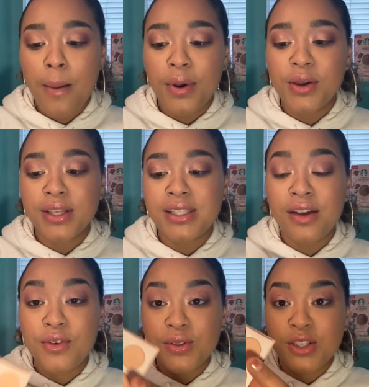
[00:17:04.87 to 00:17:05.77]
But you can see
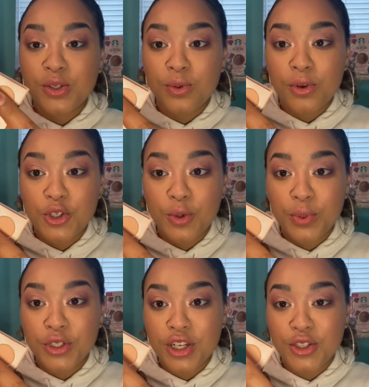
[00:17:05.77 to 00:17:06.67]
I've used
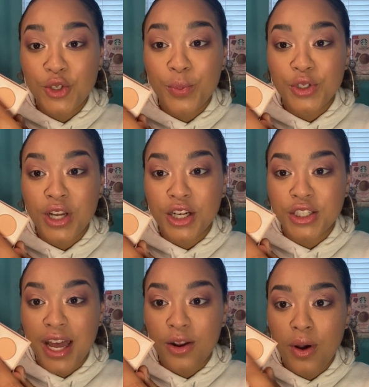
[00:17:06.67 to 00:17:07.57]
this Super Shock
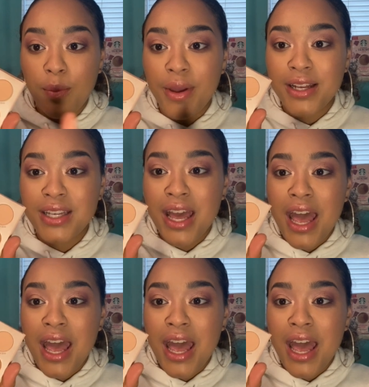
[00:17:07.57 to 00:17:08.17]
Shadow a bit.